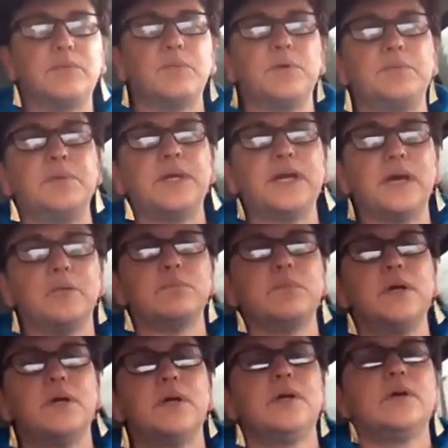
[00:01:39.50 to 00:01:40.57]
we become
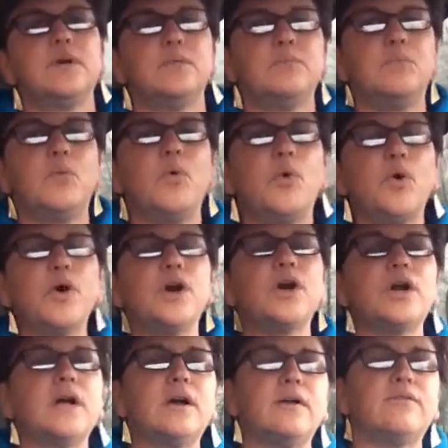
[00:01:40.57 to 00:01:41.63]

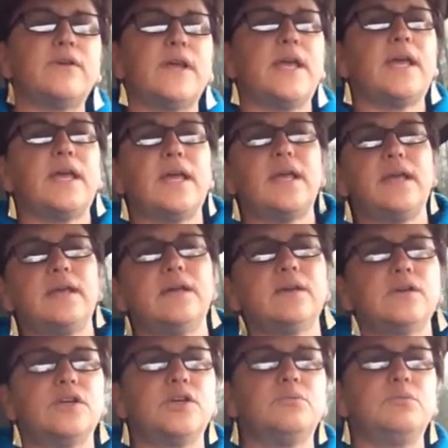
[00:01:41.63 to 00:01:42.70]
more of a
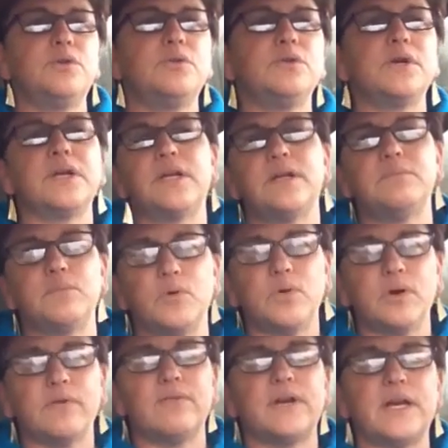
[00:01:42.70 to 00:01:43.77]
community,
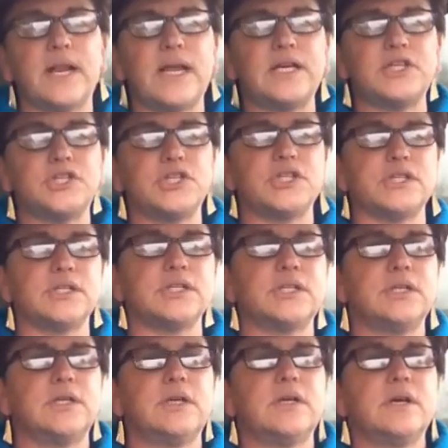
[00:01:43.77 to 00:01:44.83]
more of a nation,
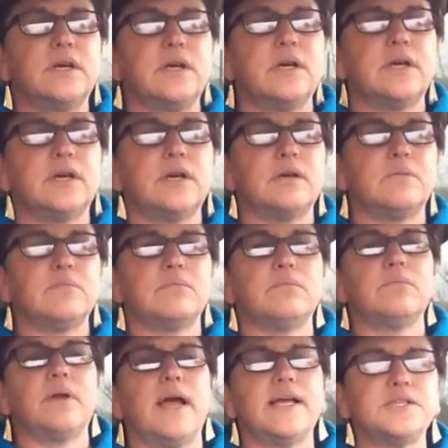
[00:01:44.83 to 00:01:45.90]

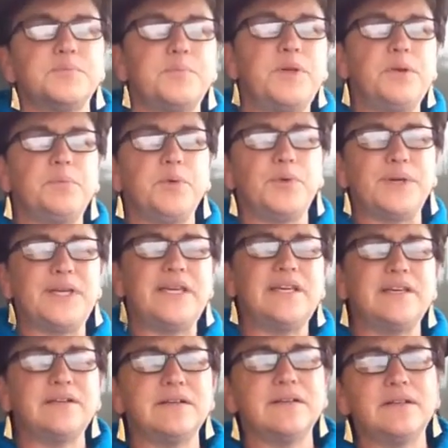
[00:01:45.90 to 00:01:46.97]
as people
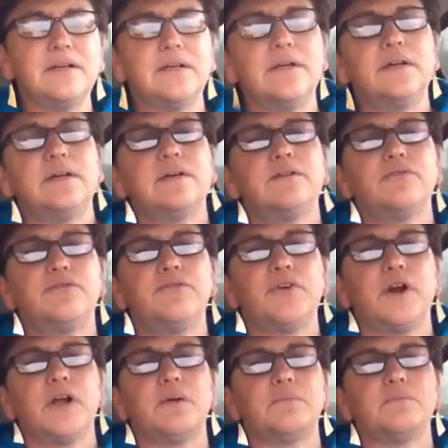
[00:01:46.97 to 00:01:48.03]
heal
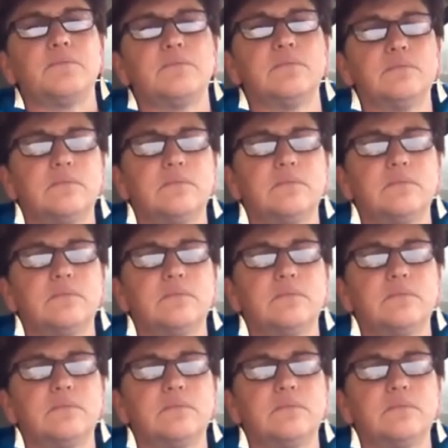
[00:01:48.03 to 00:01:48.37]
from